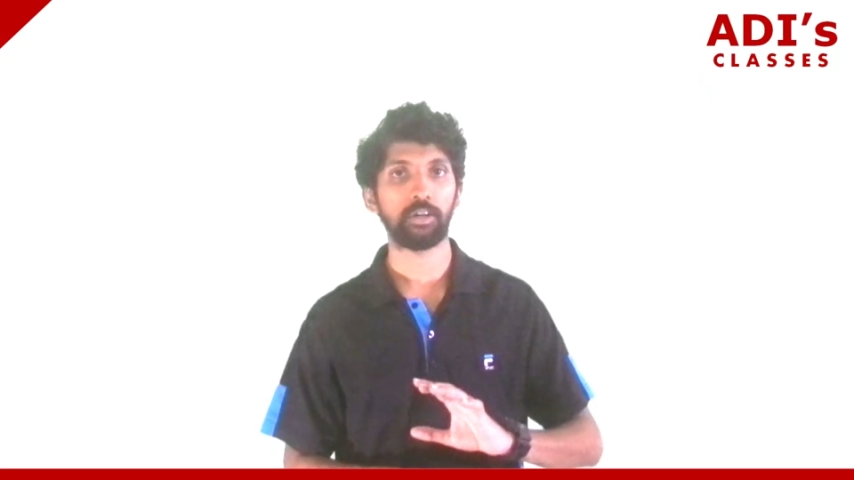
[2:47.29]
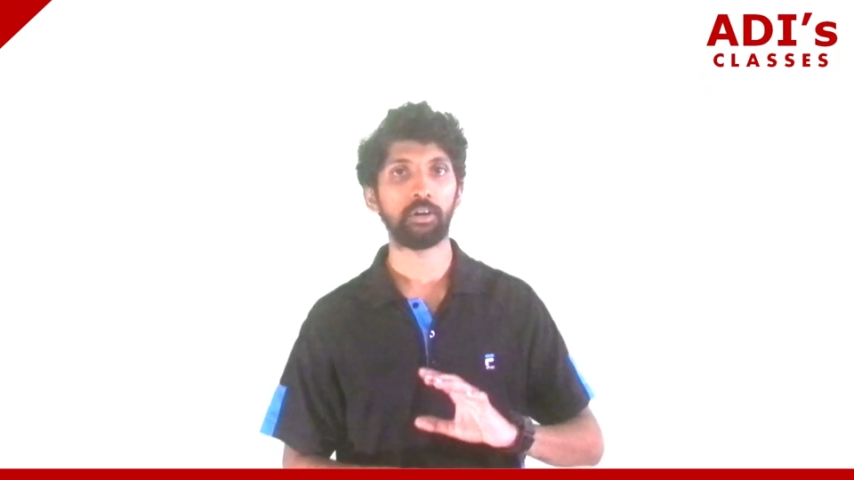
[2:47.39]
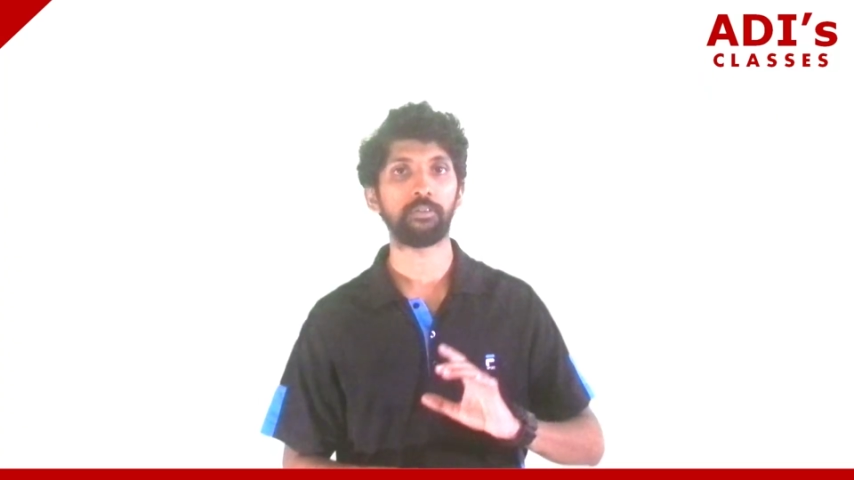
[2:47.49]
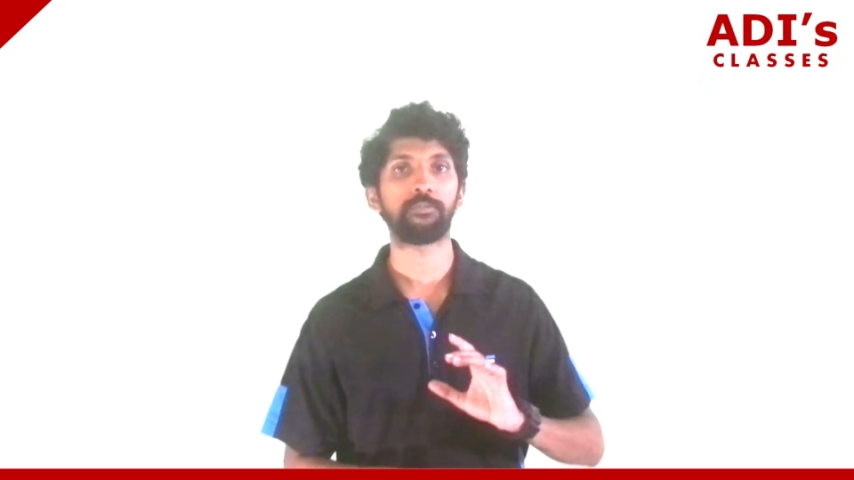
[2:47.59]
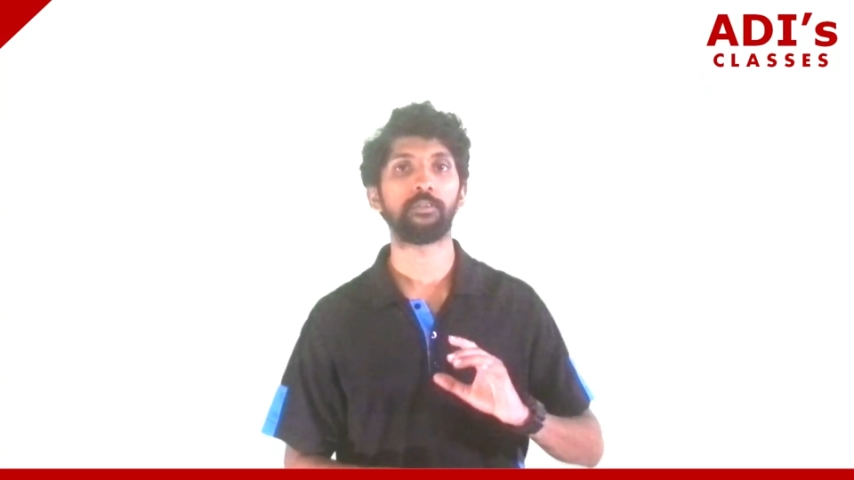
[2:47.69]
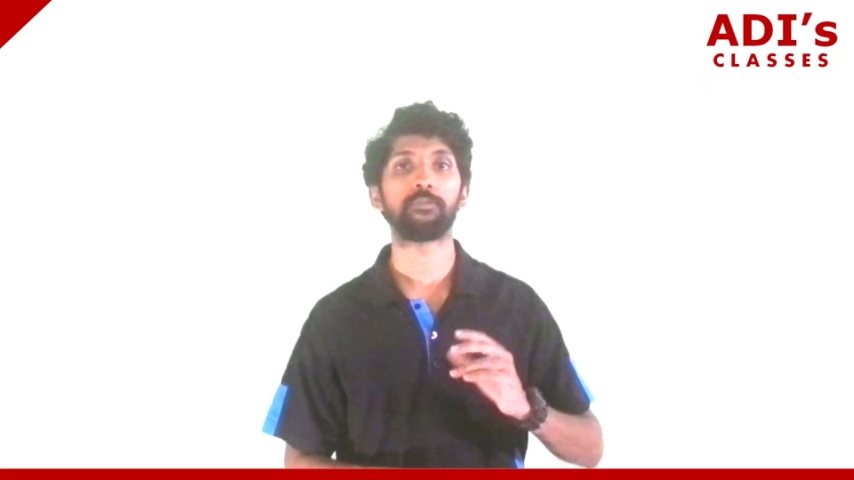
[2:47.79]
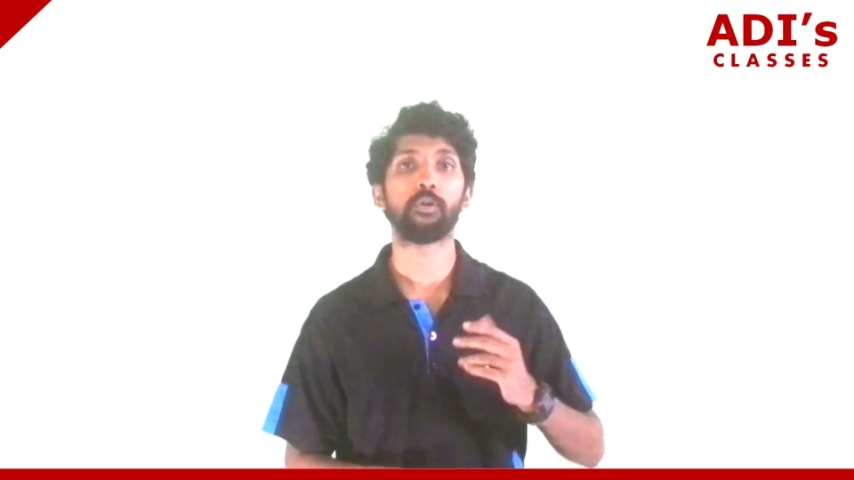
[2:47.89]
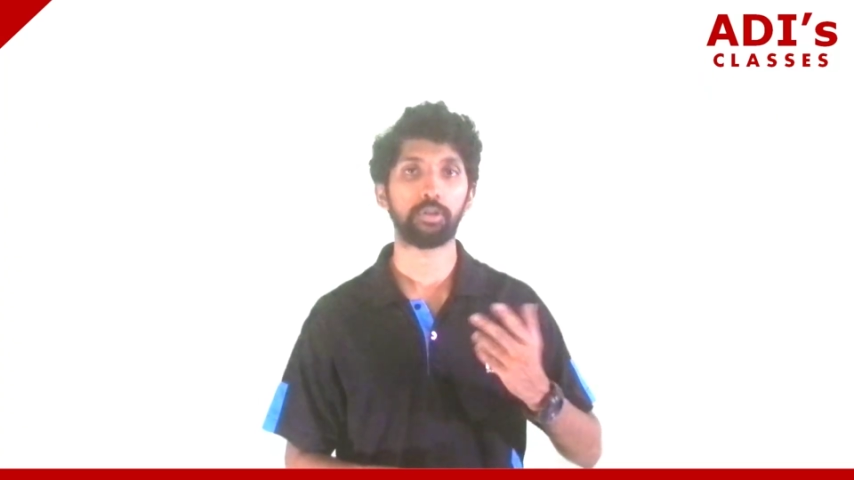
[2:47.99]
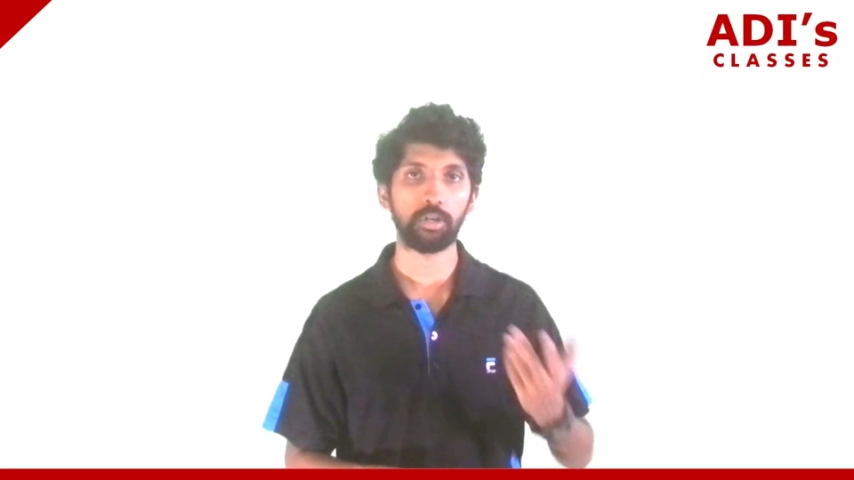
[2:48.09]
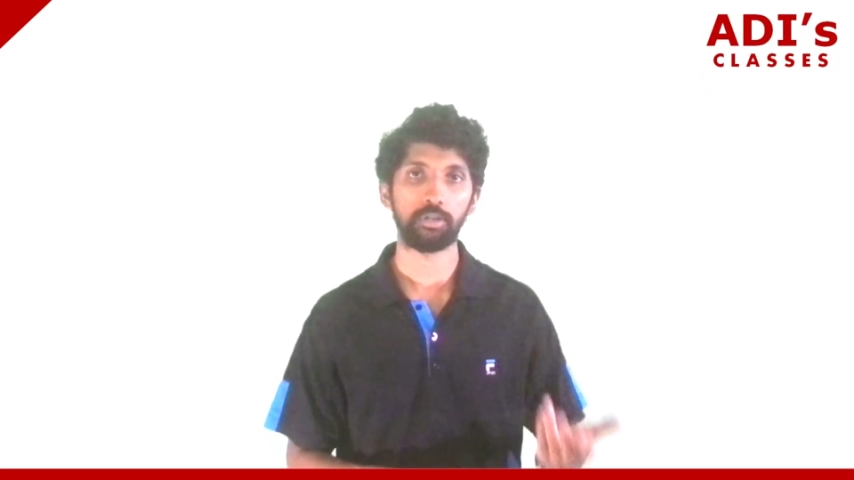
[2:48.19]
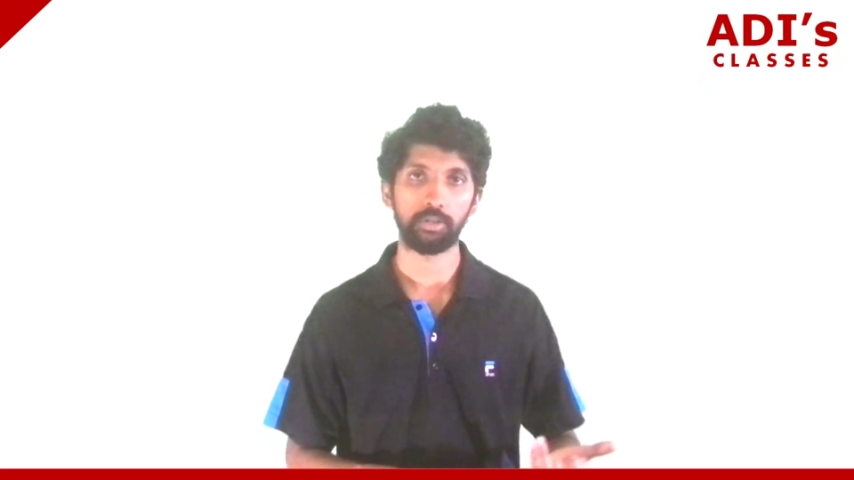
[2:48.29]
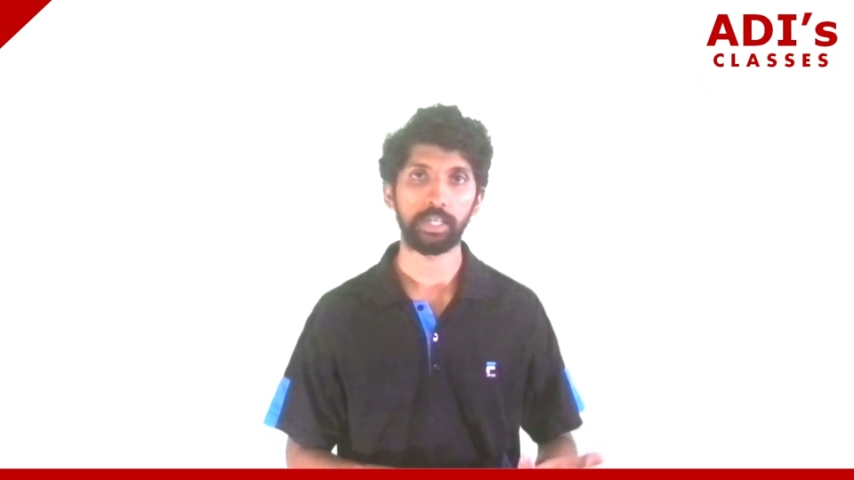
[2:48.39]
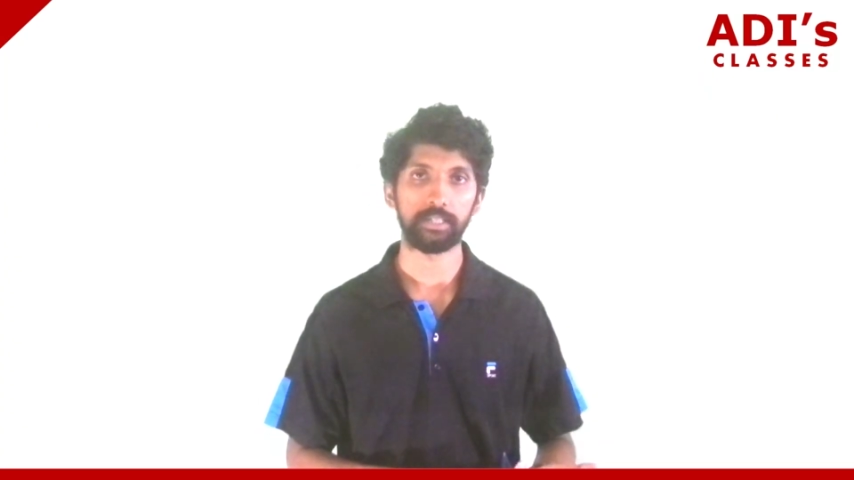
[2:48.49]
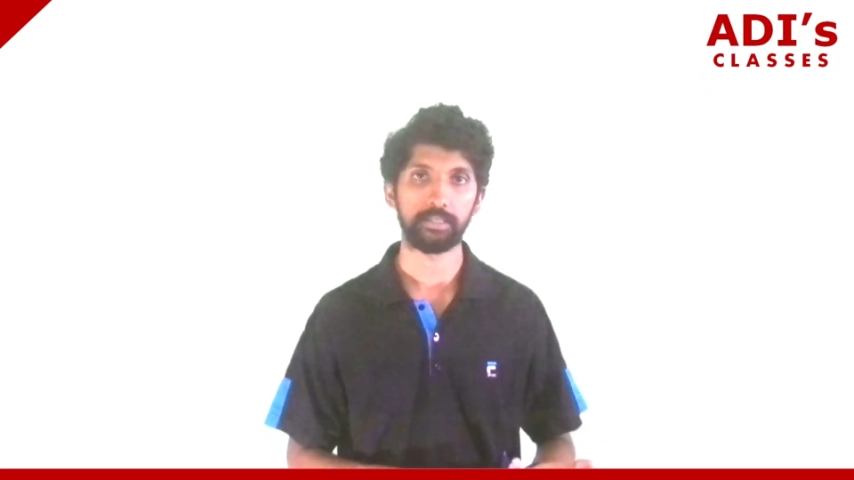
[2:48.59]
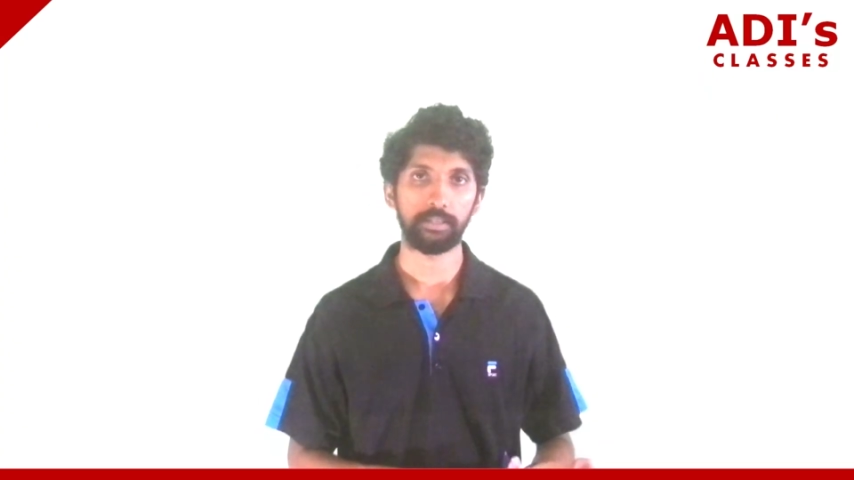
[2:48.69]
of photon, you
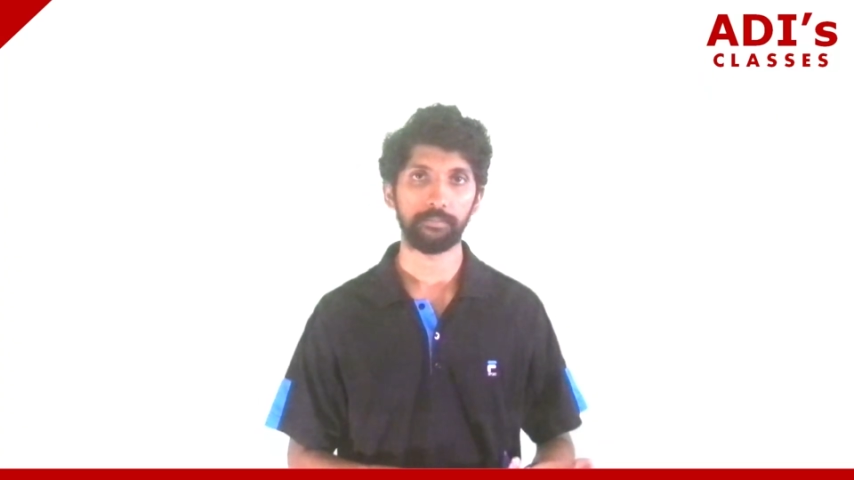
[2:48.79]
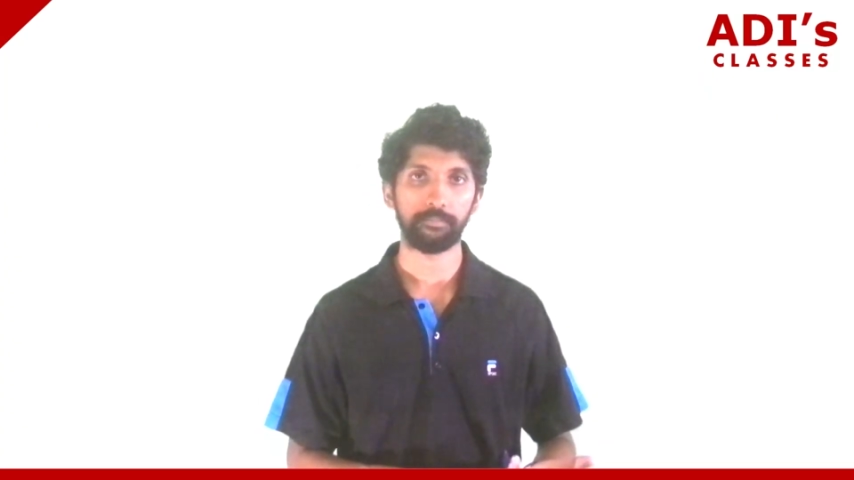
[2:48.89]
can say.